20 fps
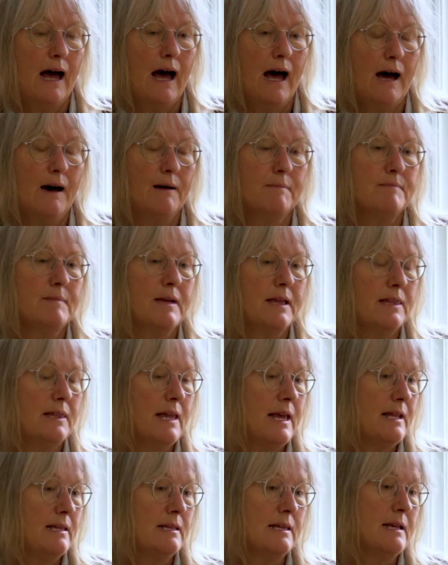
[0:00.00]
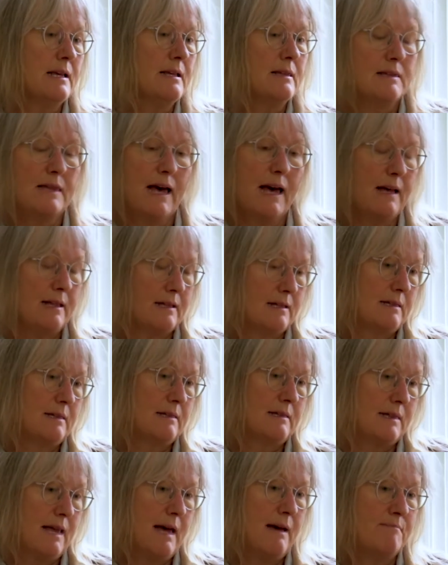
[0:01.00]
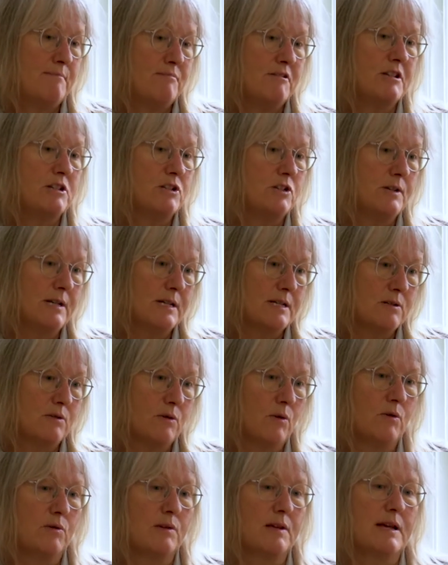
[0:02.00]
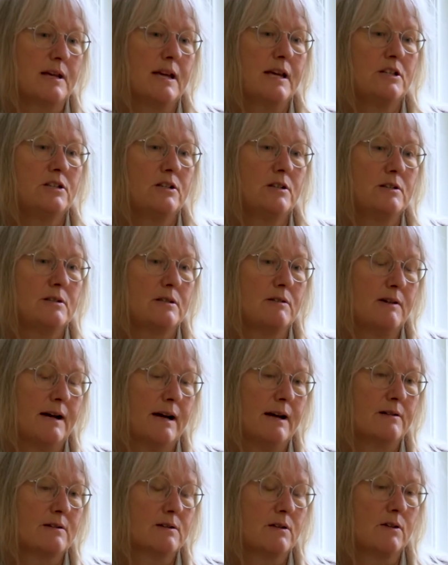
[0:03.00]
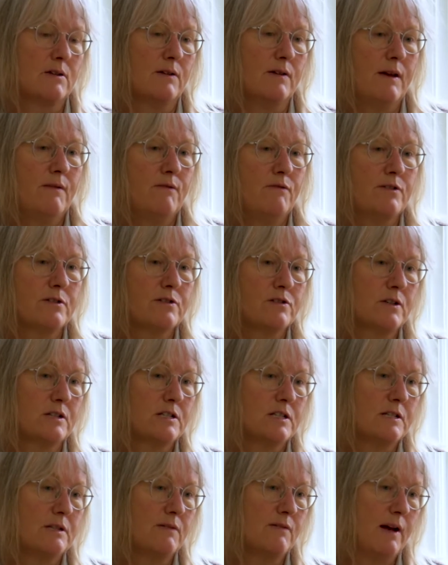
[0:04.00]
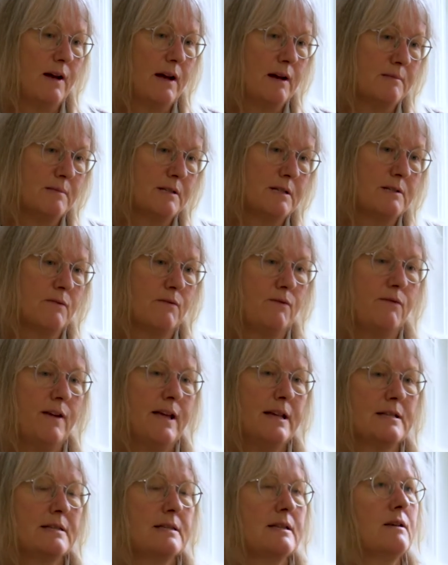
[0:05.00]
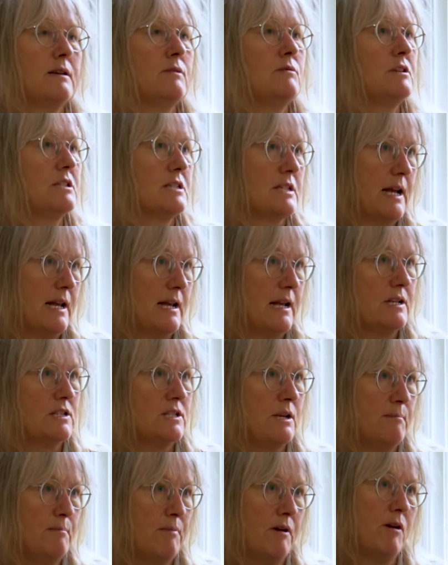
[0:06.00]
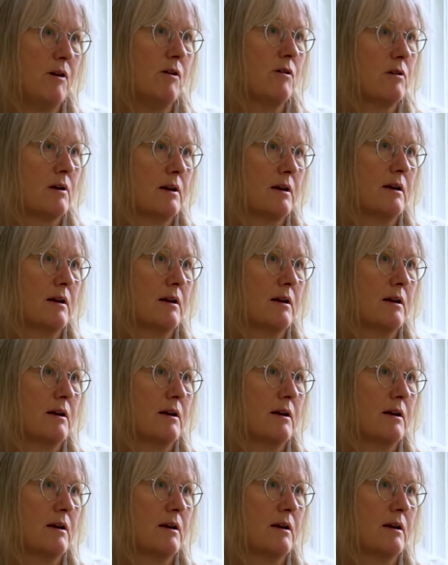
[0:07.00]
And then that brings you into all the issues around sort of infrastructure development and fencing, which can actually block